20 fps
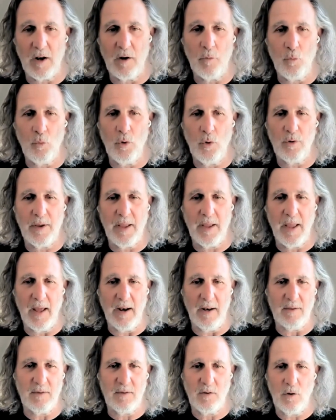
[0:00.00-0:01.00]
fine, and we'll
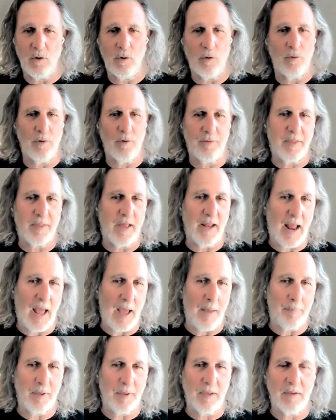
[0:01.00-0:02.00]
get it. So if
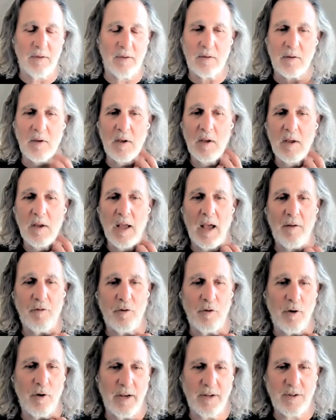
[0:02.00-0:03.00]
that happens,
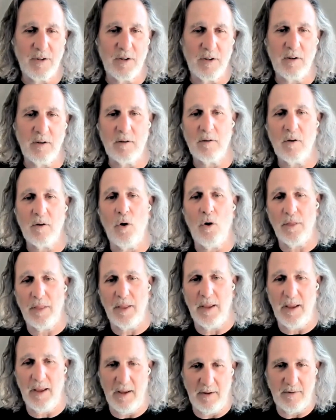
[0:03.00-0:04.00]
have your agent
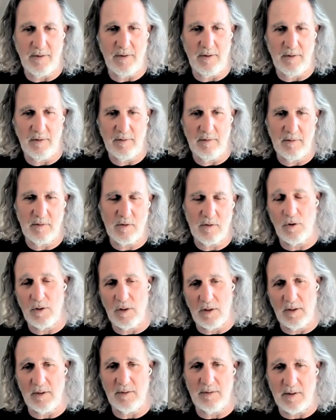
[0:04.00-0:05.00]
call the
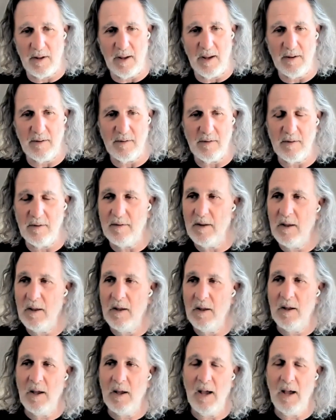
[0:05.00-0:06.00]
listing agent,